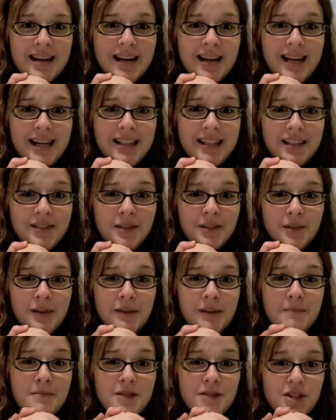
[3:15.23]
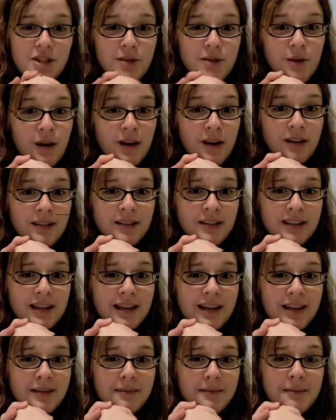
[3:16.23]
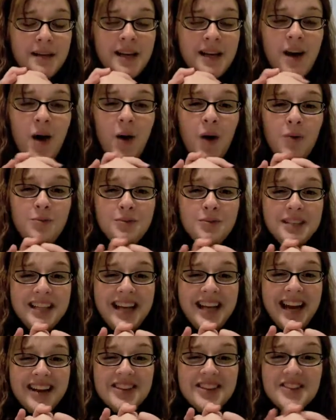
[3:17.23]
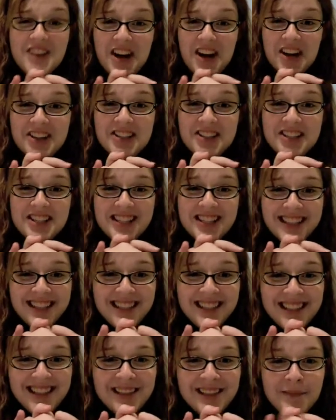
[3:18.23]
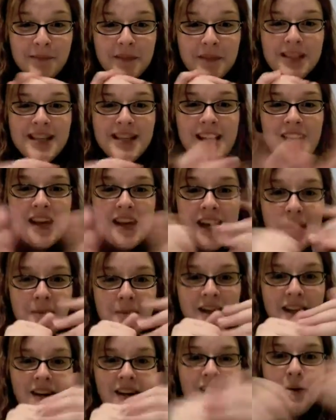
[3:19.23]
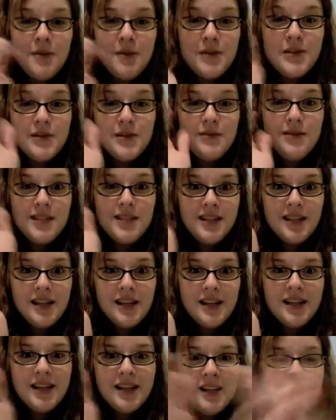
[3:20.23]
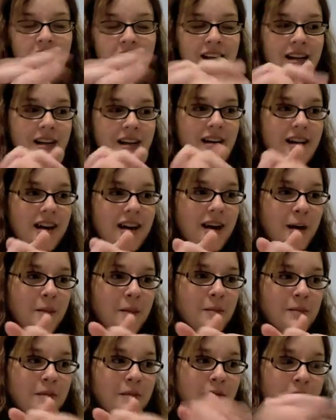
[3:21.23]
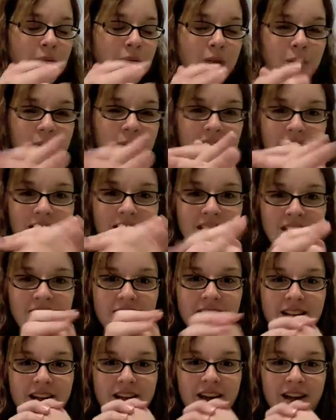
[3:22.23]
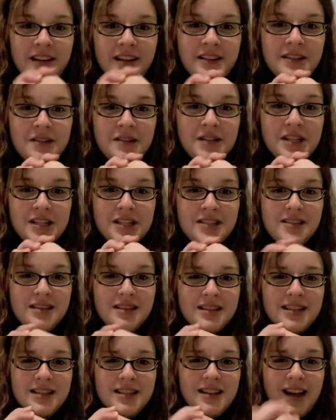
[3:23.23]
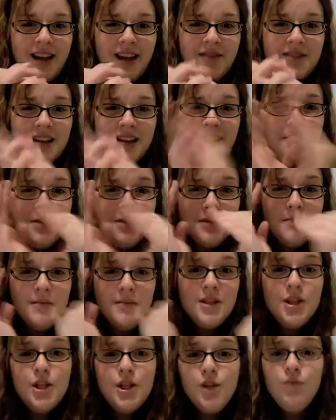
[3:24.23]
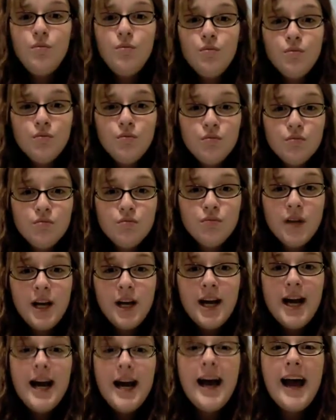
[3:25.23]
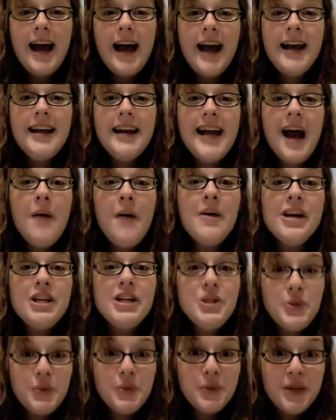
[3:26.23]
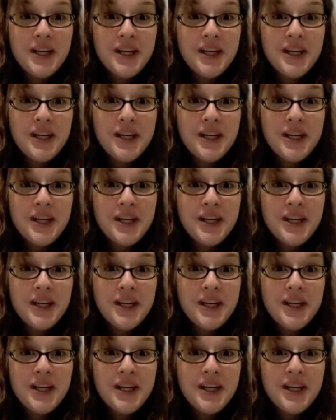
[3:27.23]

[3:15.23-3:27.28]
I love you all. I miss you all. Um, being home really kind of sucks. It's kind of hit me now. I was so sick um, for a week that I just didn't have time to miss you. And now I do.